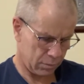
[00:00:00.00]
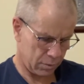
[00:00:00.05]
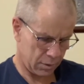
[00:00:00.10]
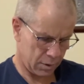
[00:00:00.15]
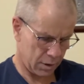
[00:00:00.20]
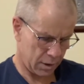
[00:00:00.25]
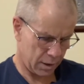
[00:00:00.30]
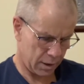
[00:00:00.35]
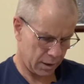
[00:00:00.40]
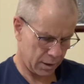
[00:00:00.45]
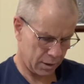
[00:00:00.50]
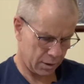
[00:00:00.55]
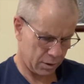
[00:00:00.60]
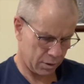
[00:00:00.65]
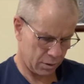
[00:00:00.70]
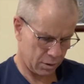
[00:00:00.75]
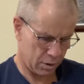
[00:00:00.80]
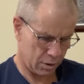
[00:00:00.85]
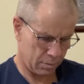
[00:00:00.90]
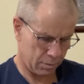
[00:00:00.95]
8
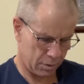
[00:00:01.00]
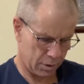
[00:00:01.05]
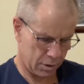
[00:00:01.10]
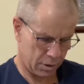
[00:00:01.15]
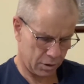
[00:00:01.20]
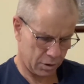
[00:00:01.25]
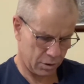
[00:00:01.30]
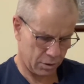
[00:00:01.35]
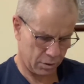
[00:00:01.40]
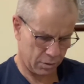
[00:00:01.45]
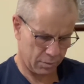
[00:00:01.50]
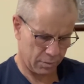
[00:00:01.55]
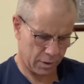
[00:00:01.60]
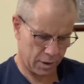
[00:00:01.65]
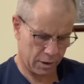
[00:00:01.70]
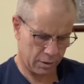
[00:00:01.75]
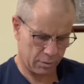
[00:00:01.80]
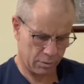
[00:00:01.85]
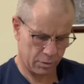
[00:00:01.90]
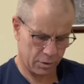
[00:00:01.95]
times 2
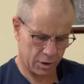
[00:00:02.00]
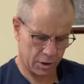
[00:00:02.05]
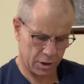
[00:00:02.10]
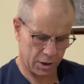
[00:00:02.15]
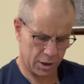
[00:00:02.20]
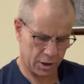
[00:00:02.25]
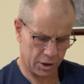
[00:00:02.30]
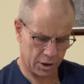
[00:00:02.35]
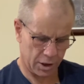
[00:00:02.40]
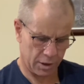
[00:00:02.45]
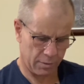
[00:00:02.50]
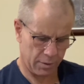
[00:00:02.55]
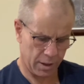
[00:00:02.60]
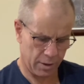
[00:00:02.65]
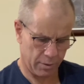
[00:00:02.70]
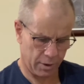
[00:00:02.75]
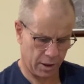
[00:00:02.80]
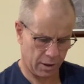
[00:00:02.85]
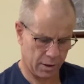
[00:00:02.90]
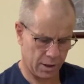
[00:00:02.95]
equals 16. Here
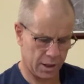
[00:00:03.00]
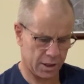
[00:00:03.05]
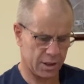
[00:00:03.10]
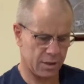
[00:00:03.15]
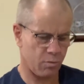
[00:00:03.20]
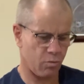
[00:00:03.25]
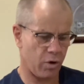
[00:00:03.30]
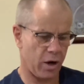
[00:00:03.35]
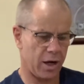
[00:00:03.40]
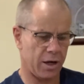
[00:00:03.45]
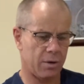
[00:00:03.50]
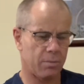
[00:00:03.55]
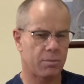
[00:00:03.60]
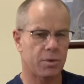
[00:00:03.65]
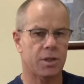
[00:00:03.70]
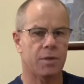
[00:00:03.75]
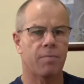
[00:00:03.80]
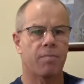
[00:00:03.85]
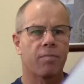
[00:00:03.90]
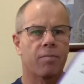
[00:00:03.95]
we go, there's some
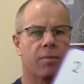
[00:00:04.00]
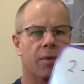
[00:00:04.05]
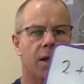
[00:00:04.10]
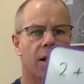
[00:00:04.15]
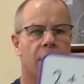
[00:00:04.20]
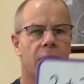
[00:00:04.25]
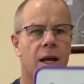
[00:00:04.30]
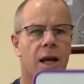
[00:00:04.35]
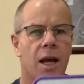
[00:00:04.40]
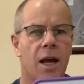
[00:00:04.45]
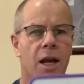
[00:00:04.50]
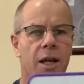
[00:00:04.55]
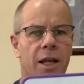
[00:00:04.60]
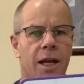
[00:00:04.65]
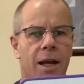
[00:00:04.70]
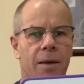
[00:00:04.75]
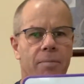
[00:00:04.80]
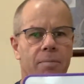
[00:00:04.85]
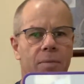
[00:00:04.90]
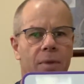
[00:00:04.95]
randoms.
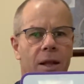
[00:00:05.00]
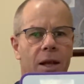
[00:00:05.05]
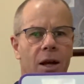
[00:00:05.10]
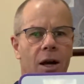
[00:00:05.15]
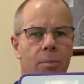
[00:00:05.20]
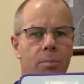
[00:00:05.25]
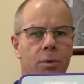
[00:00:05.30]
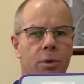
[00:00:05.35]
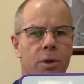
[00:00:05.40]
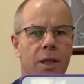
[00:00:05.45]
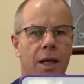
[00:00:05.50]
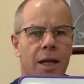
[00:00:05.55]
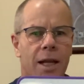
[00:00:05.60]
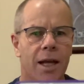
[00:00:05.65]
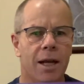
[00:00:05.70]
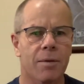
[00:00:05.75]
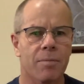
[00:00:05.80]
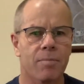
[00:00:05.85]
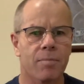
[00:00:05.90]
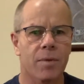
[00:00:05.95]
Okay, I'll put that
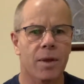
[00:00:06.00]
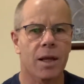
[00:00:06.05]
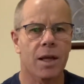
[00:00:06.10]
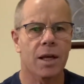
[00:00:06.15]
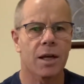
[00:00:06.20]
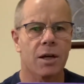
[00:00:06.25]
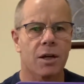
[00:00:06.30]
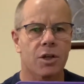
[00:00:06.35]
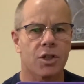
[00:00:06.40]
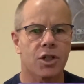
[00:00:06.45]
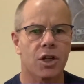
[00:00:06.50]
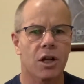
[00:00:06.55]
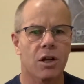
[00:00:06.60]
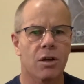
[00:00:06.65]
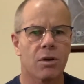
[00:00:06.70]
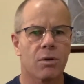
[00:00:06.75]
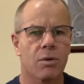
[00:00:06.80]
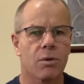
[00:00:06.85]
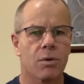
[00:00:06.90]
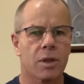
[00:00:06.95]
out. I'll
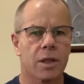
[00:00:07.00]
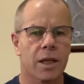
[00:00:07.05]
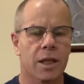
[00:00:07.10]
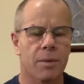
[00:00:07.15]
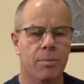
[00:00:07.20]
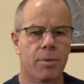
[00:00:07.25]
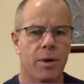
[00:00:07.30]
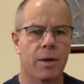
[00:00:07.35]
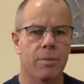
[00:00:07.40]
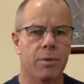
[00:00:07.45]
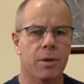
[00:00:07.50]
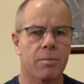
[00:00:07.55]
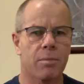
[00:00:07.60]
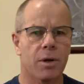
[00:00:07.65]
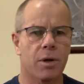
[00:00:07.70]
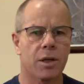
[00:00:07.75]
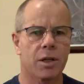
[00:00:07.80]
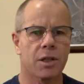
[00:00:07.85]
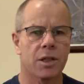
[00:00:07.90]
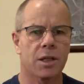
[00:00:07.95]
show all the other people in
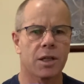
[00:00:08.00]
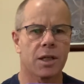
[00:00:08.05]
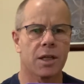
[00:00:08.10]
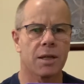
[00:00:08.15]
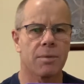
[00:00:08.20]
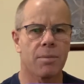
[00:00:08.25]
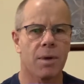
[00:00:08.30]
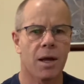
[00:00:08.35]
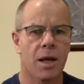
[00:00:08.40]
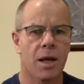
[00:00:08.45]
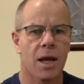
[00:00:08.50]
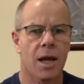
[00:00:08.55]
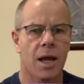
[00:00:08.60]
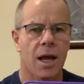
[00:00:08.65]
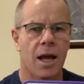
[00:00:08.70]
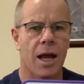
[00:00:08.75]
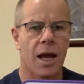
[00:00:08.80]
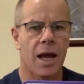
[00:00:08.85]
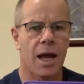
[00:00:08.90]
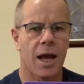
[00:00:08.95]
my team,
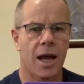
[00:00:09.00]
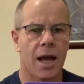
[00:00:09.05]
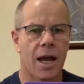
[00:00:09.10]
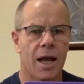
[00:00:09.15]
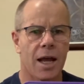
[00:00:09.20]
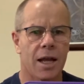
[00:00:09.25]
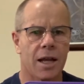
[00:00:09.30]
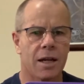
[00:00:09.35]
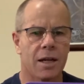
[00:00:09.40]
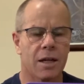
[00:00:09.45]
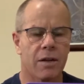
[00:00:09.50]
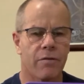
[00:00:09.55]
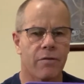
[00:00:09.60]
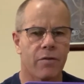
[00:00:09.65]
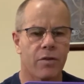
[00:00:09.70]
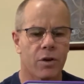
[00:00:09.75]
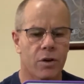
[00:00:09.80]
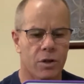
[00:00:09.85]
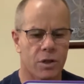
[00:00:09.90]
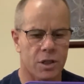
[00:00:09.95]
and the
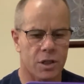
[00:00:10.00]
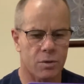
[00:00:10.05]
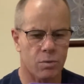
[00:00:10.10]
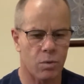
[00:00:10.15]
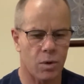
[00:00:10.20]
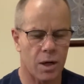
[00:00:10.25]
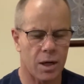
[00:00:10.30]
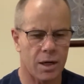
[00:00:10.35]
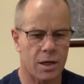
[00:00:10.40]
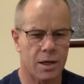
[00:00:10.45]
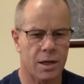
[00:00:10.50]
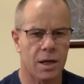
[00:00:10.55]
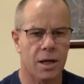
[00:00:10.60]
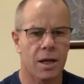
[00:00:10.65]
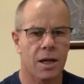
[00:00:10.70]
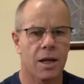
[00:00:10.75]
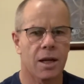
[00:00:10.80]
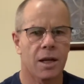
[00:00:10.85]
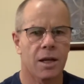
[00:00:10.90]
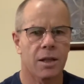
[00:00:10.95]
first one
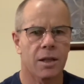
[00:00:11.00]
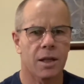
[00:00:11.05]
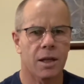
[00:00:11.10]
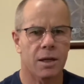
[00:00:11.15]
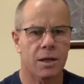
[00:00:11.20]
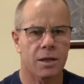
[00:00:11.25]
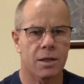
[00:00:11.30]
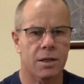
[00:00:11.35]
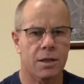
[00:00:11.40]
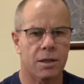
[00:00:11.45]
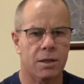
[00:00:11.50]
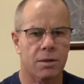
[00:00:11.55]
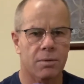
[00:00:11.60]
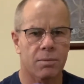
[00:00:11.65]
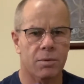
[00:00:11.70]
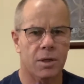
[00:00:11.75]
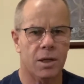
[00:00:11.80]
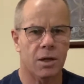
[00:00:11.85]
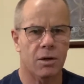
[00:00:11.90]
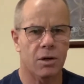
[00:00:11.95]
that
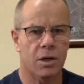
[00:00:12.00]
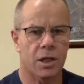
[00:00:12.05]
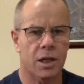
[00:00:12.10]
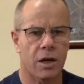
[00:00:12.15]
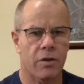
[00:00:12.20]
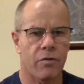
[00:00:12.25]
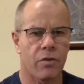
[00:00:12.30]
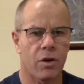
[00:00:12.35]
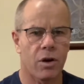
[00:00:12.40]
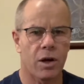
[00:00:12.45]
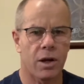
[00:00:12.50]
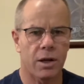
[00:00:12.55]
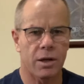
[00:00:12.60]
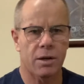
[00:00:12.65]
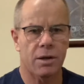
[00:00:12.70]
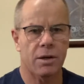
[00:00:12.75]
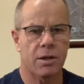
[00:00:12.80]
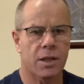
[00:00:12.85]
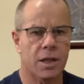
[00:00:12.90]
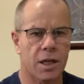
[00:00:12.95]
can identify
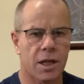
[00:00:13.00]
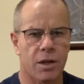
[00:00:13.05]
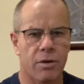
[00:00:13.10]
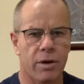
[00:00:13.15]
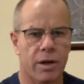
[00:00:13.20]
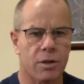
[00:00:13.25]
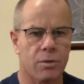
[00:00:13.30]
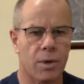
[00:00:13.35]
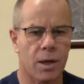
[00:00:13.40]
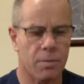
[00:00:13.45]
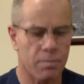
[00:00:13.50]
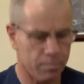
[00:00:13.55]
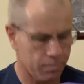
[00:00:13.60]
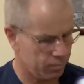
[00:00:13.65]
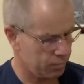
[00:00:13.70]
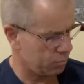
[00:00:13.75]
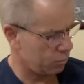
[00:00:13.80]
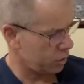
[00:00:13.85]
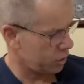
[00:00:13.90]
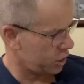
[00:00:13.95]
the incorrect one,
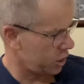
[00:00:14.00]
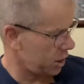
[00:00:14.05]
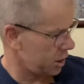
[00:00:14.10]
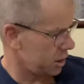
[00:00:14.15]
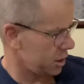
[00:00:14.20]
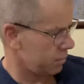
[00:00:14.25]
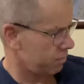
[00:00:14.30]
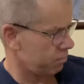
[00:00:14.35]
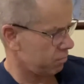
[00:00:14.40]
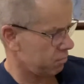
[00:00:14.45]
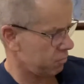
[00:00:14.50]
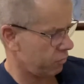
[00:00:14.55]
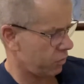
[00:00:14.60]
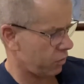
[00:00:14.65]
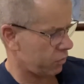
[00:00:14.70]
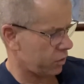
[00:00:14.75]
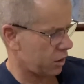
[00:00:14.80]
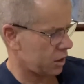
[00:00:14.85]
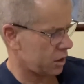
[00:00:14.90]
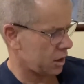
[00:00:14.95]
which is
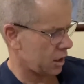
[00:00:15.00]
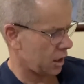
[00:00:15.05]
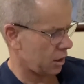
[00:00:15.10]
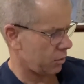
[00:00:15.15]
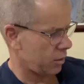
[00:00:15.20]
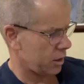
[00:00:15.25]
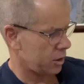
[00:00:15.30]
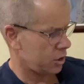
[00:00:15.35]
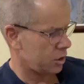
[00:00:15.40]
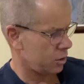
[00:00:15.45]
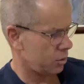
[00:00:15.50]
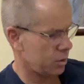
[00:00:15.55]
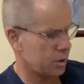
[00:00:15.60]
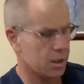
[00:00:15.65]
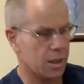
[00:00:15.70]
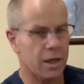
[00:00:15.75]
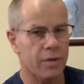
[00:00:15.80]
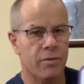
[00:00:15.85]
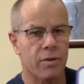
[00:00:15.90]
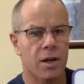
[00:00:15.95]
15 take away 2 is
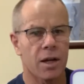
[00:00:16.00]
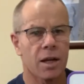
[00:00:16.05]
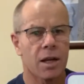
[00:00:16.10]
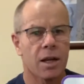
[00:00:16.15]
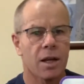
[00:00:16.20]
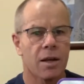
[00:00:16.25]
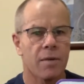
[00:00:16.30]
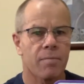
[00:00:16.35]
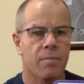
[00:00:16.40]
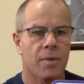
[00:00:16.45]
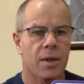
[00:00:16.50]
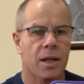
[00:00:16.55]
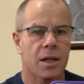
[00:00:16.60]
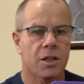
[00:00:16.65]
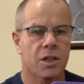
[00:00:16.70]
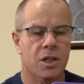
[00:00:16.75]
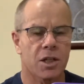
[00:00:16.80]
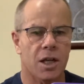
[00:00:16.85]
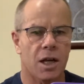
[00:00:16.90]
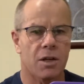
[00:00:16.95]
11,
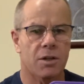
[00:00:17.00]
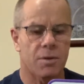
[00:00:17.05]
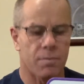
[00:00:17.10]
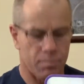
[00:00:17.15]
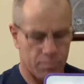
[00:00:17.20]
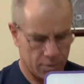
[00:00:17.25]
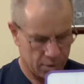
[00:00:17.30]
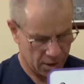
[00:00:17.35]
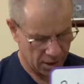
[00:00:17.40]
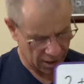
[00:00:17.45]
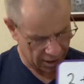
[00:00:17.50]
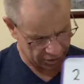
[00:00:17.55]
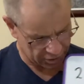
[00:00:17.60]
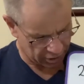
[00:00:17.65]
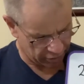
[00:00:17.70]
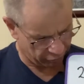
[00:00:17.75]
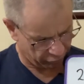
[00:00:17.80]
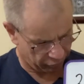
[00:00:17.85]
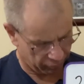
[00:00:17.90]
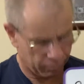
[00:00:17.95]
just goes as
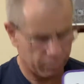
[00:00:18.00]
if,